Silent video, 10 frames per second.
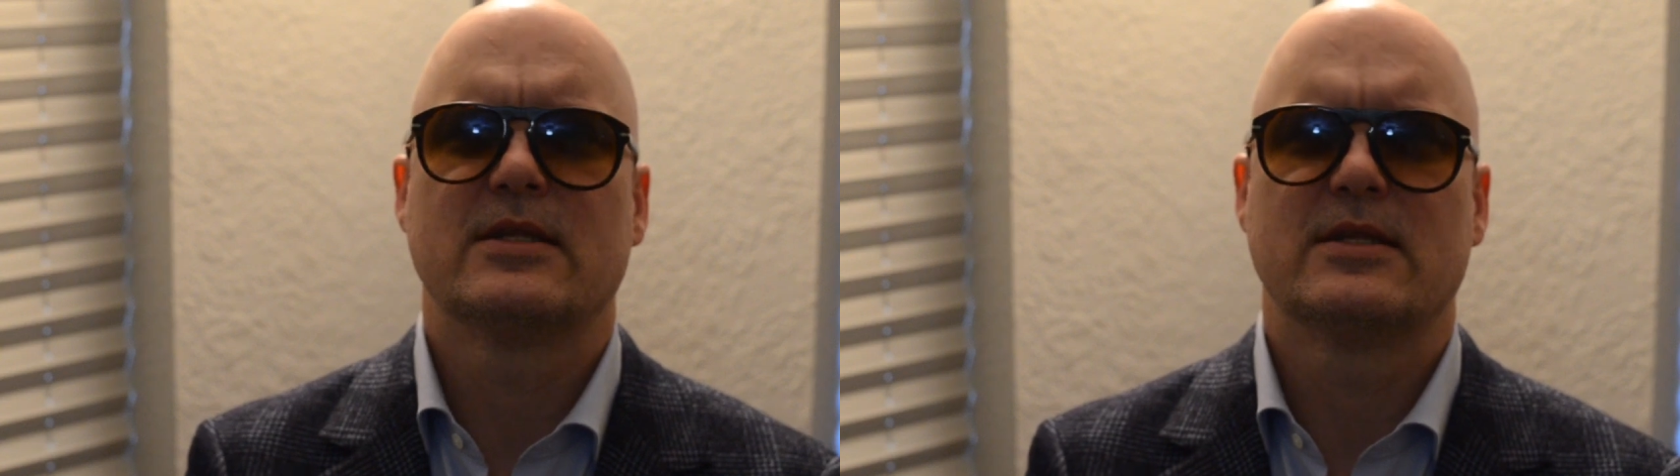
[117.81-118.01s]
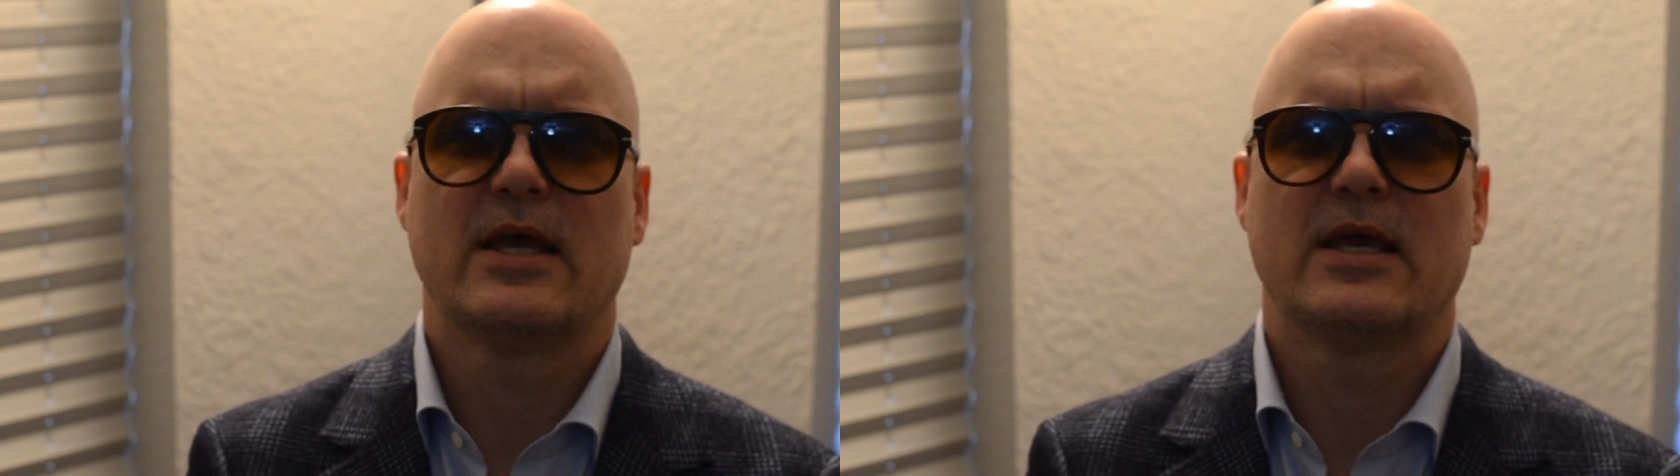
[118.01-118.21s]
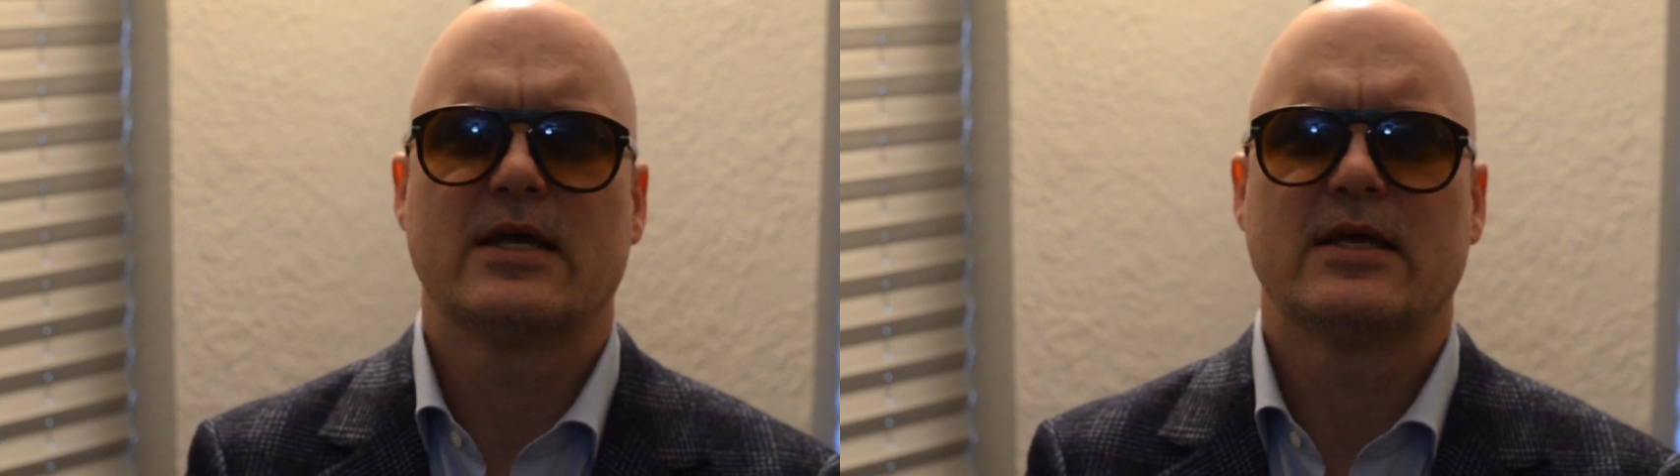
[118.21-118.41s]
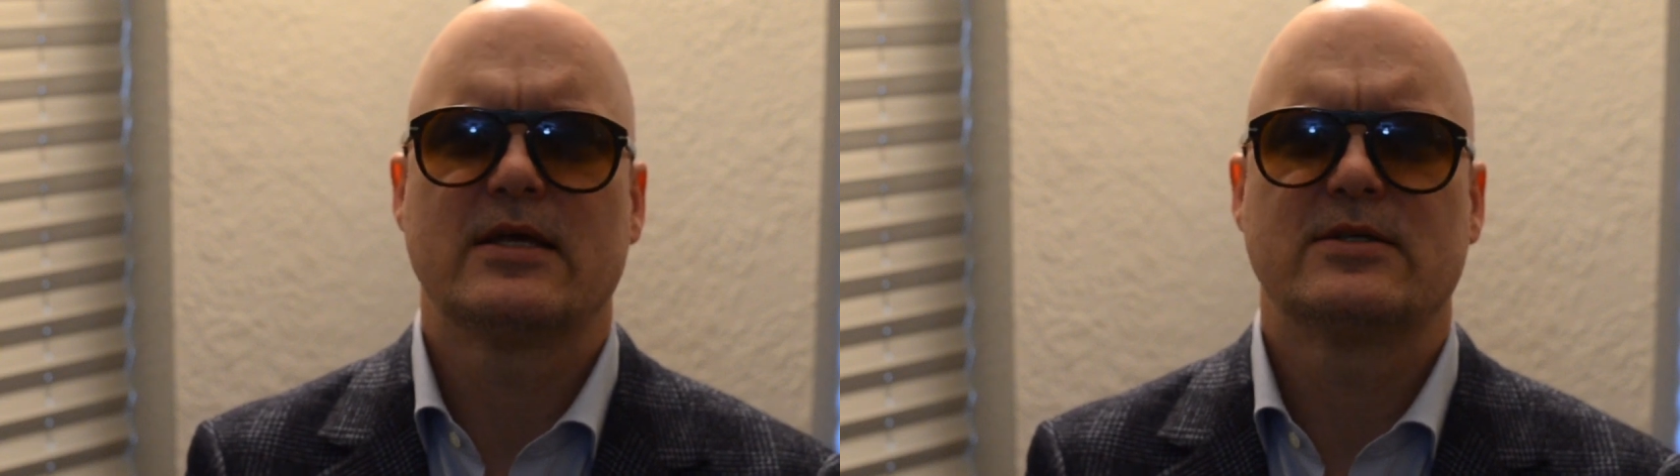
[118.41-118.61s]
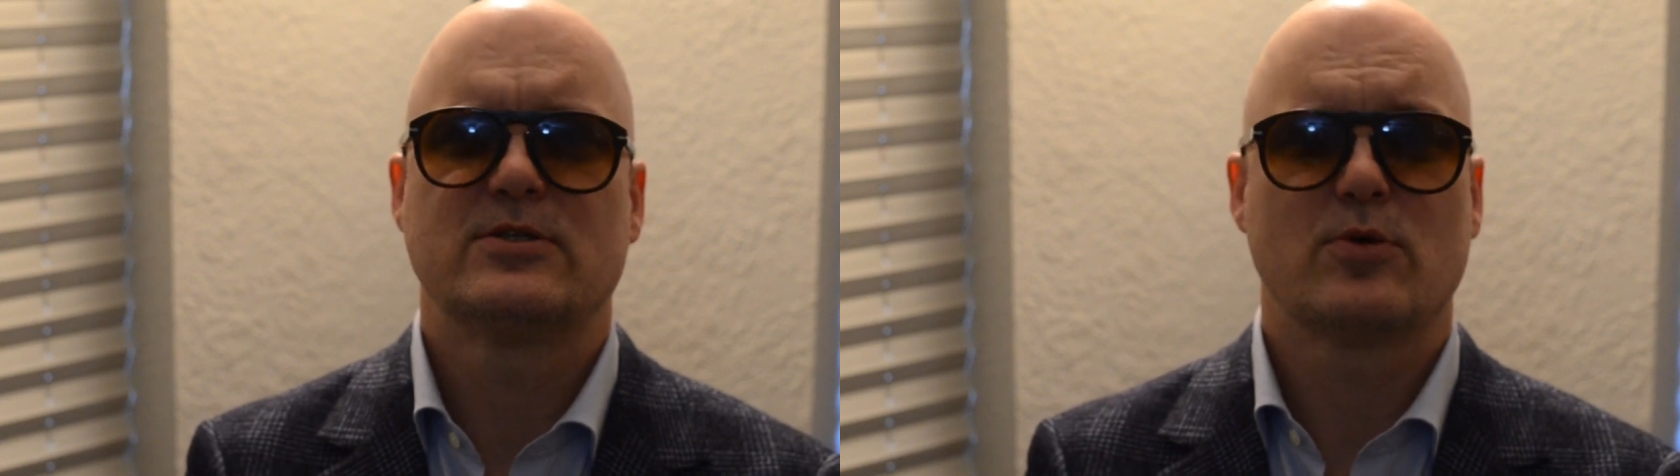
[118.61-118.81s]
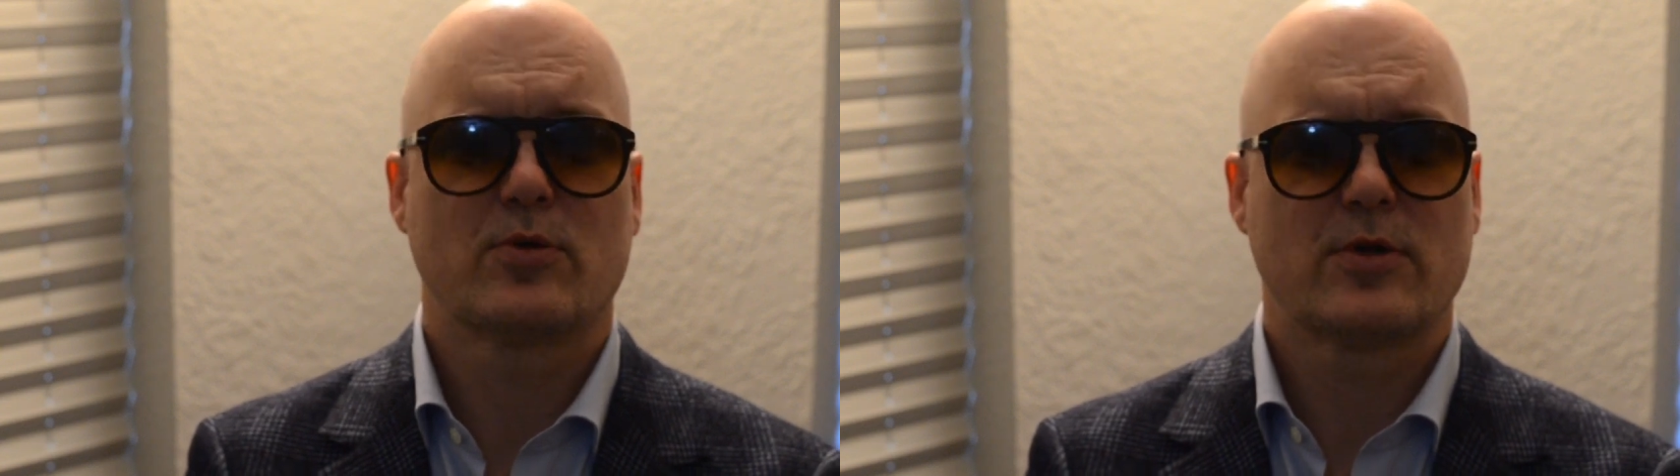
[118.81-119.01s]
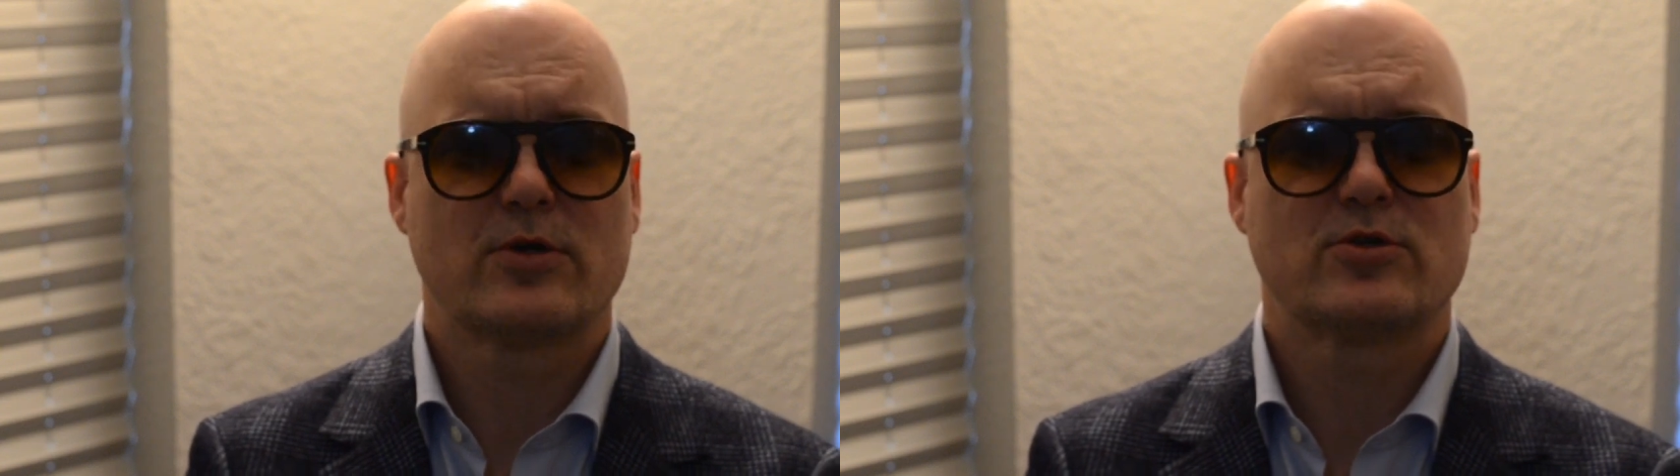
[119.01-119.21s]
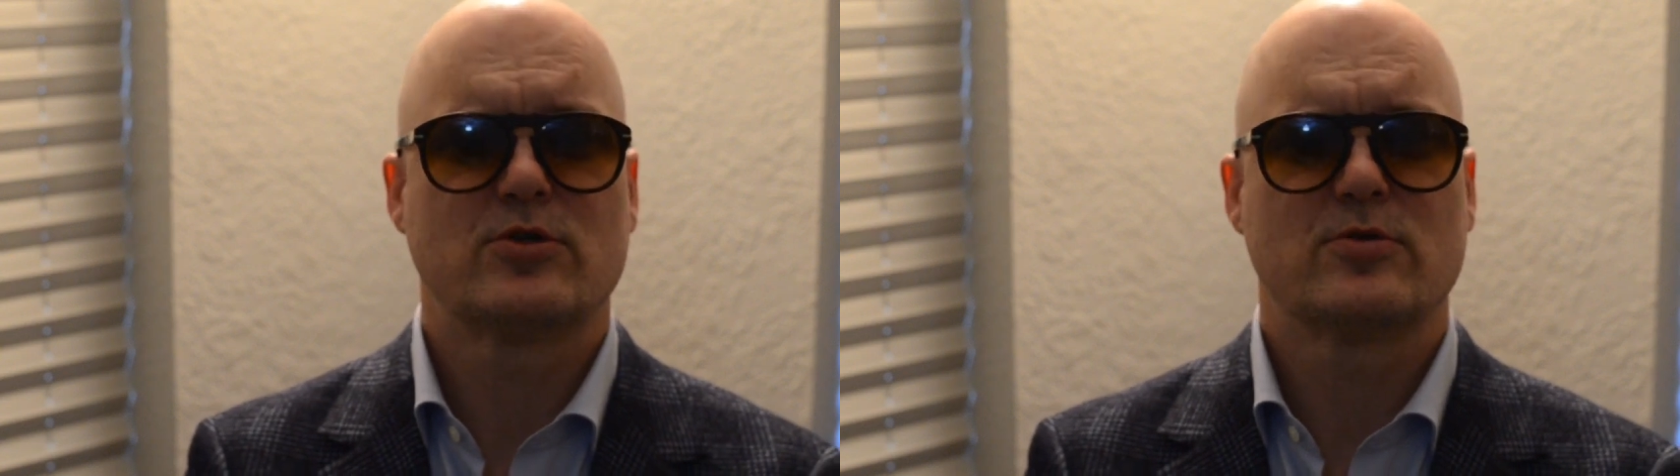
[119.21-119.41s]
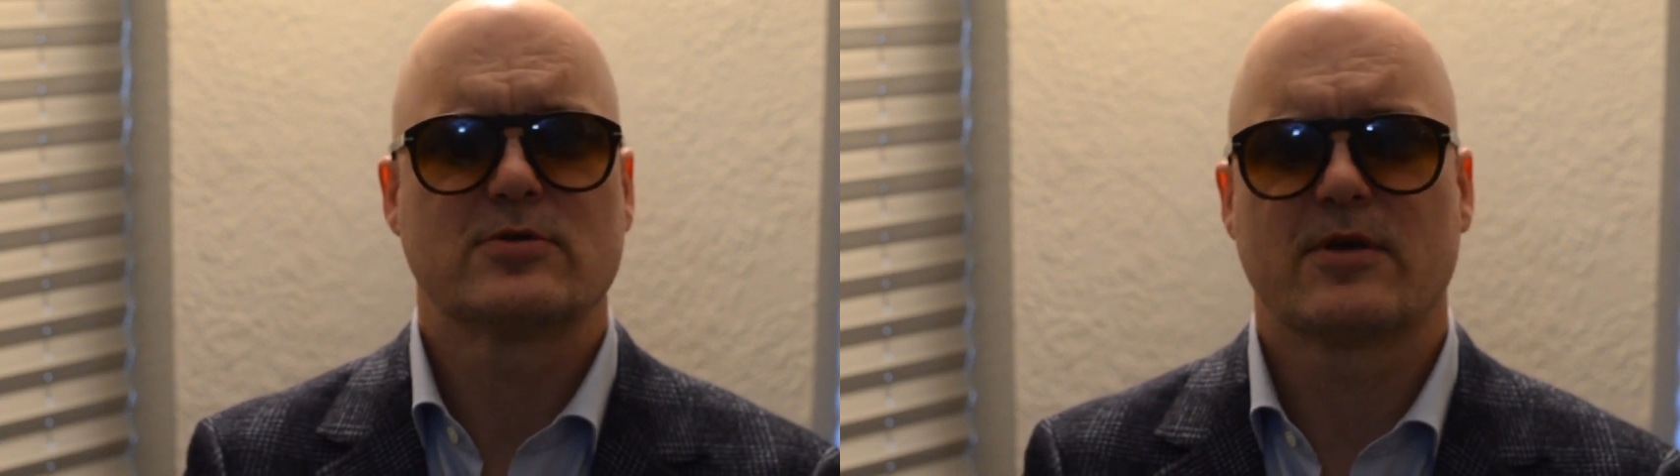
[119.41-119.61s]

they store their shoes,